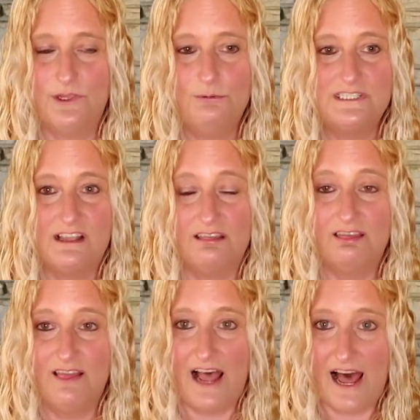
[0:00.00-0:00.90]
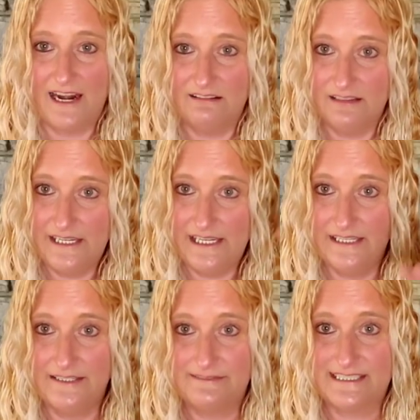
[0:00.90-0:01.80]
There was a lot of
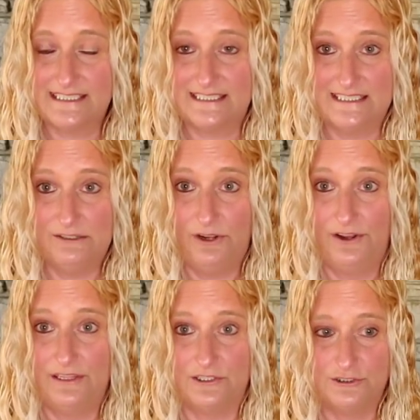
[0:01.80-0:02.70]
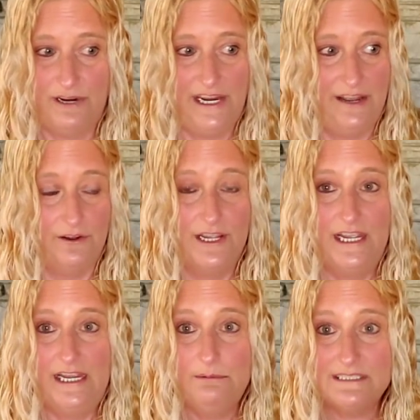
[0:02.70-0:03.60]
leaves still on the trail.
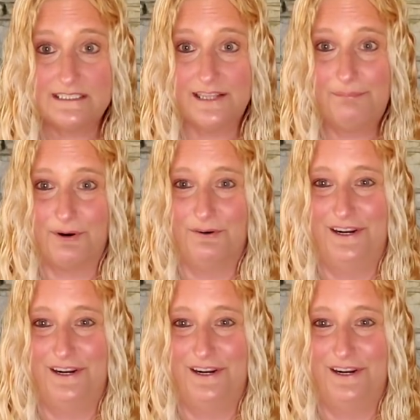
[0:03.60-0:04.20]
It was slippery.